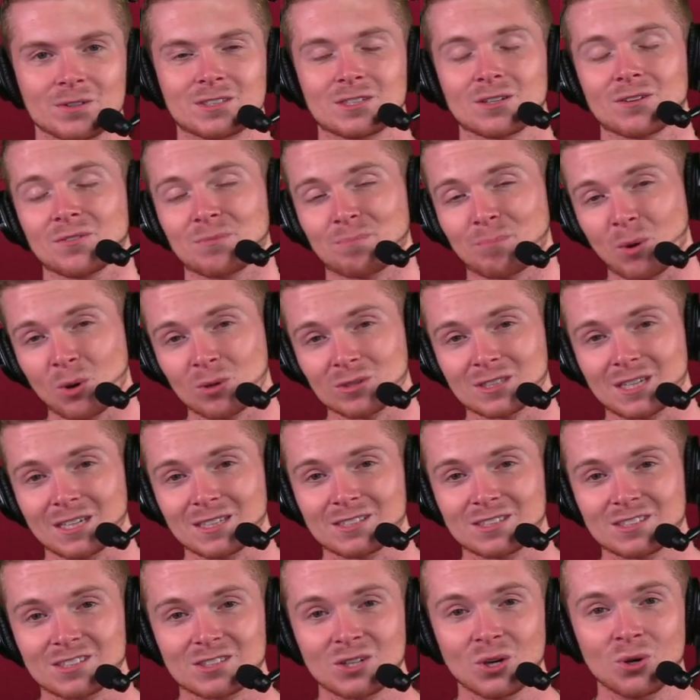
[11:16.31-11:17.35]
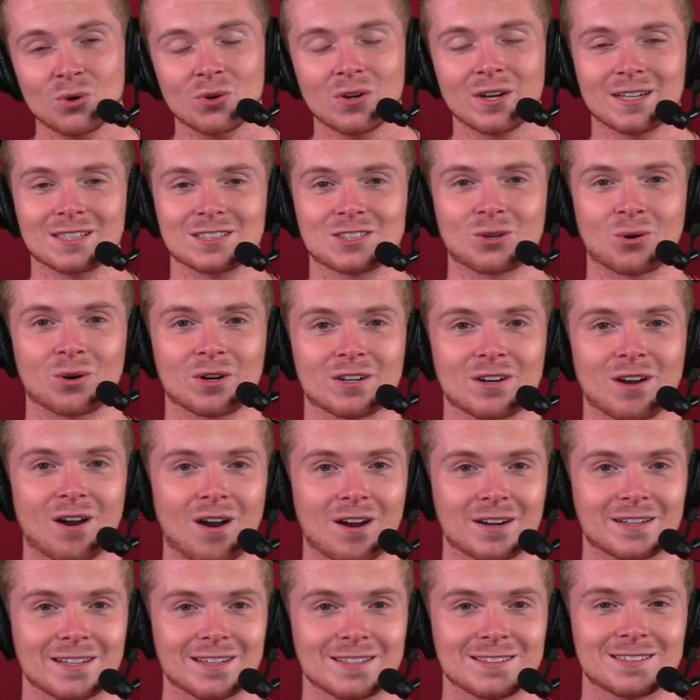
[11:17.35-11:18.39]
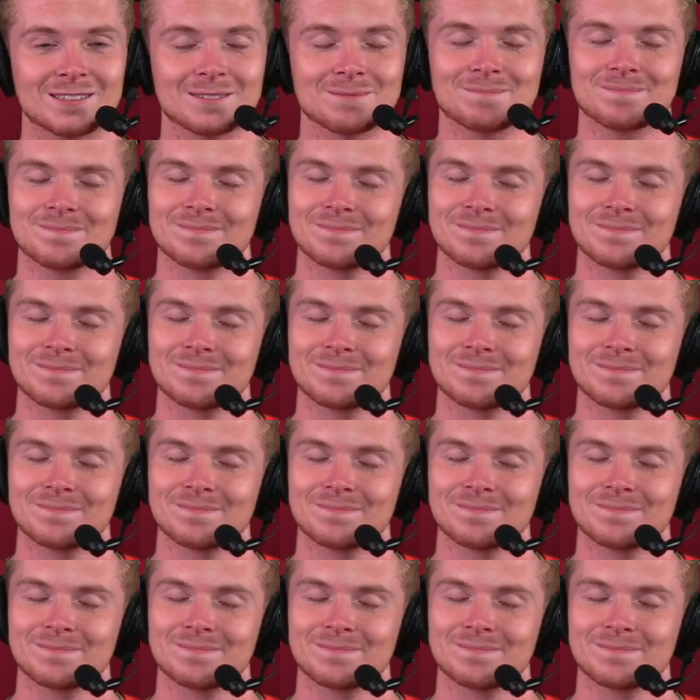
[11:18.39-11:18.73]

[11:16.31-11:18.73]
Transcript: So the Bulls get Scoot and Jordan Hawkins.